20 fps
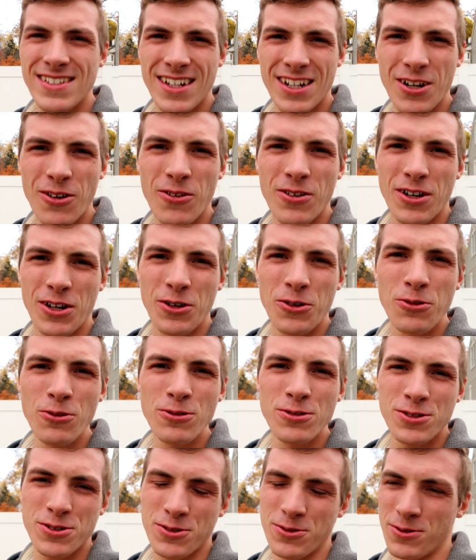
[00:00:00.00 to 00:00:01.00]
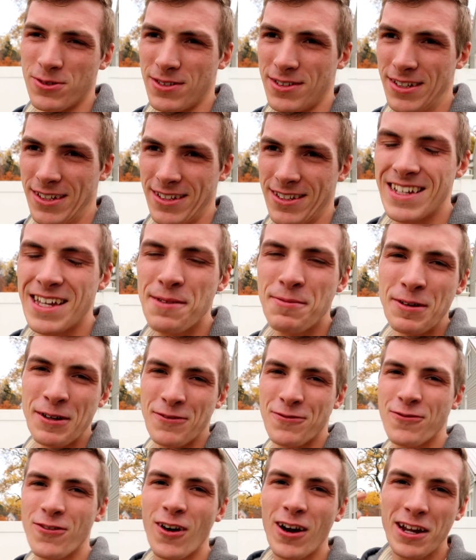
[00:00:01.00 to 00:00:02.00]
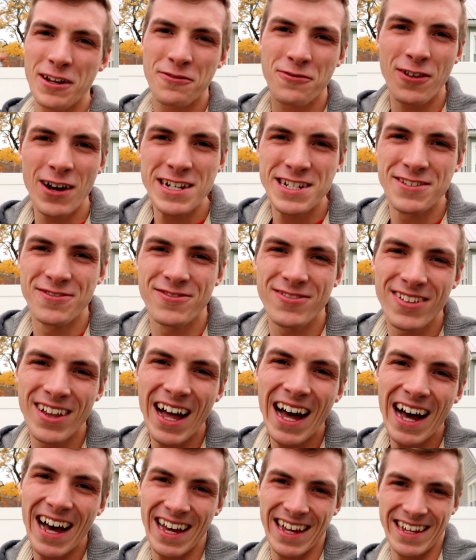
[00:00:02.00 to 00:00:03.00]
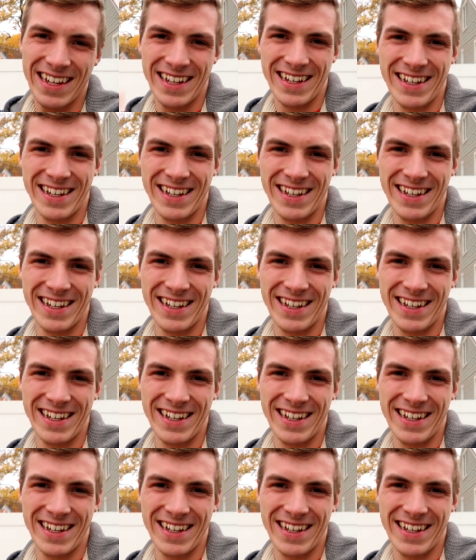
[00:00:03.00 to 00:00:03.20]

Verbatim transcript: It's like going to cool school. Keep it at Froggy Fresh and Fly.